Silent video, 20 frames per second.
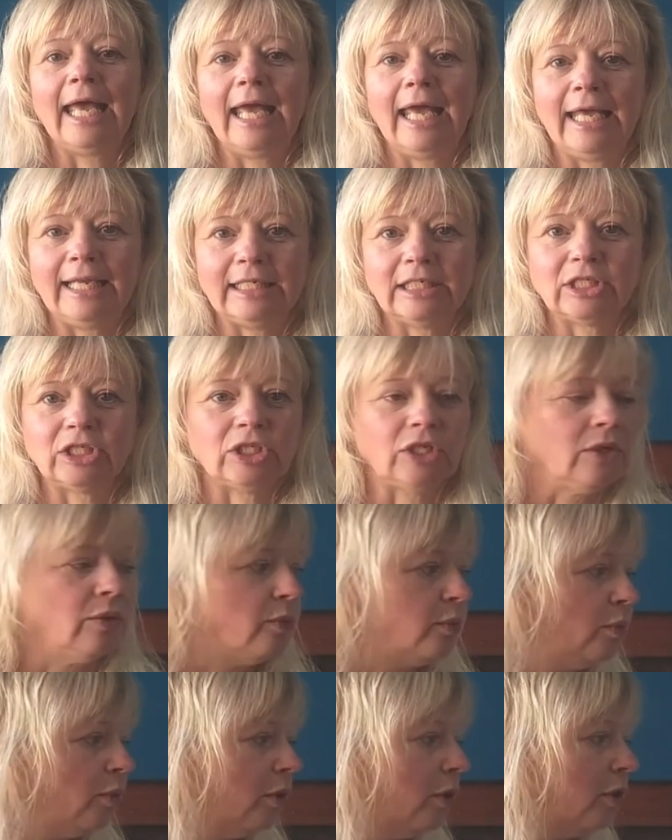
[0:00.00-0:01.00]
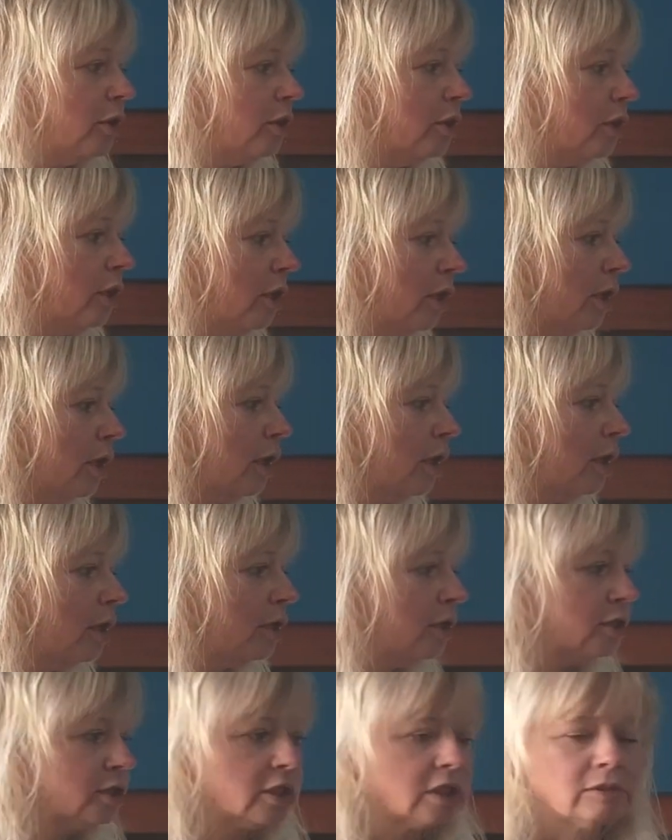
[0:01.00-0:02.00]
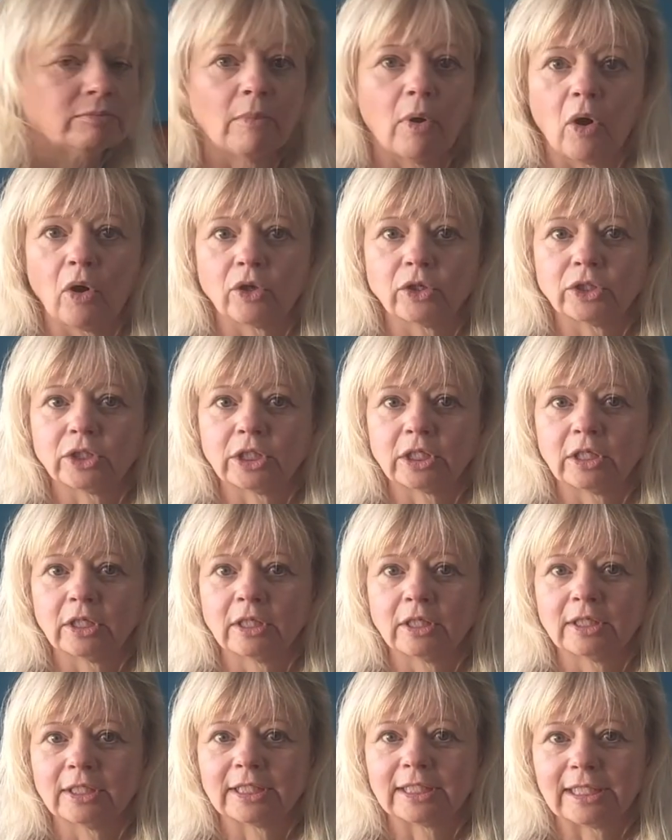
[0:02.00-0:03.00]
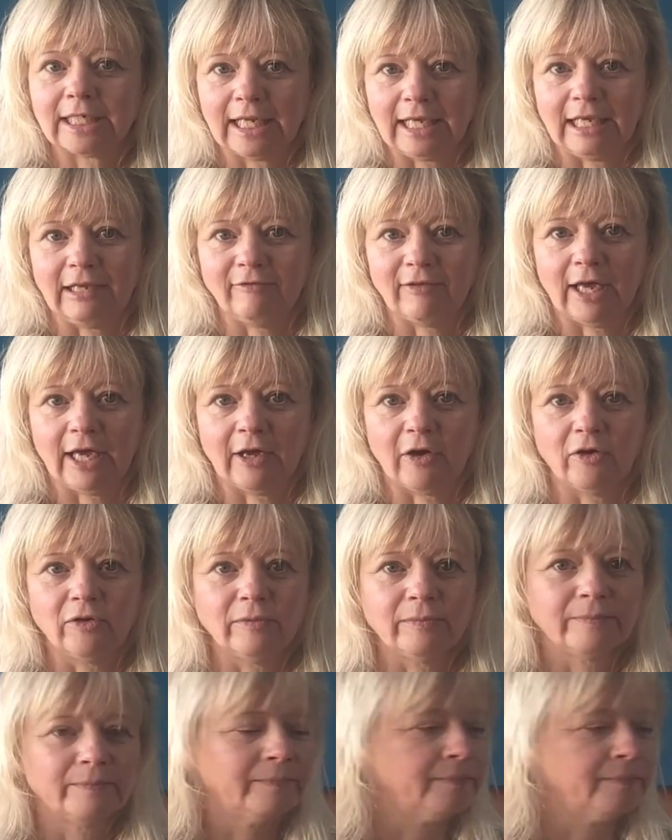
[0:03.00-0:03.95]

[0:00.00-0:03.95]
into the smocked sleeve. Hang on.